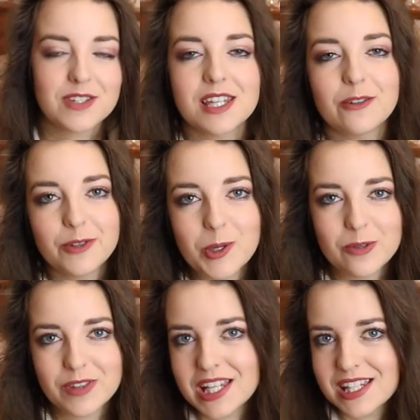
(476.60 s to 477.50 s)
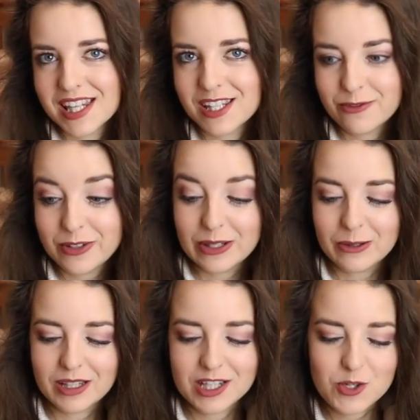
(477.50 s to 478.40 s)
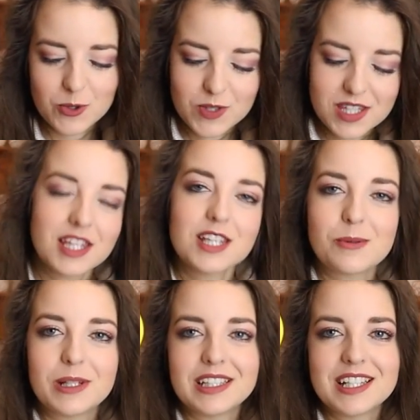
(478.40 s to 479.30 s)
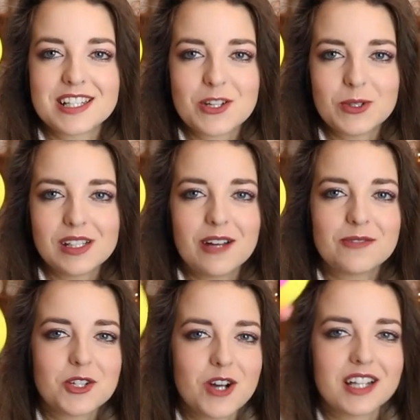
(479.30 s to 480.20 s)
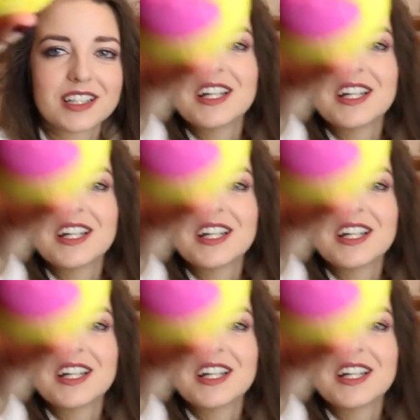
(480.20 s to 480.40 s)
in a few of these in a few little Lush hauls. So this one is called Love Struck.